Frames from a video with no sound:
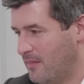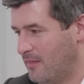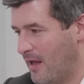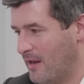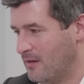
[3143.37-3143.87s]

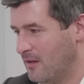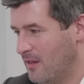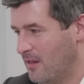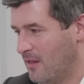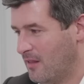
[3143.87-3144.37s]
than
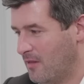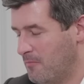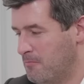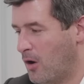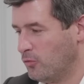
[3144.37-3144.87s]

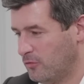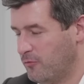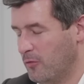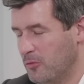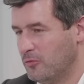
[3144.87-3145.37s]
most
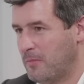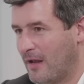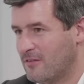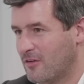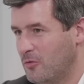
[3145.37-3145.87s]
football
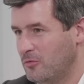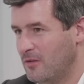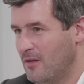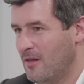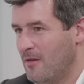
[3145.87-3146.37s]
spectacles,
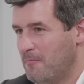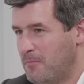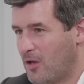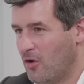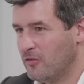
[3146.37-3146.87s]

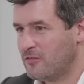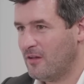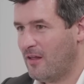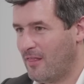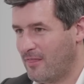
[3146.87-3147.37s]
because
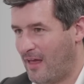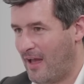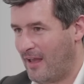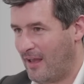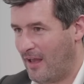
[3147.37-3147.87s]
that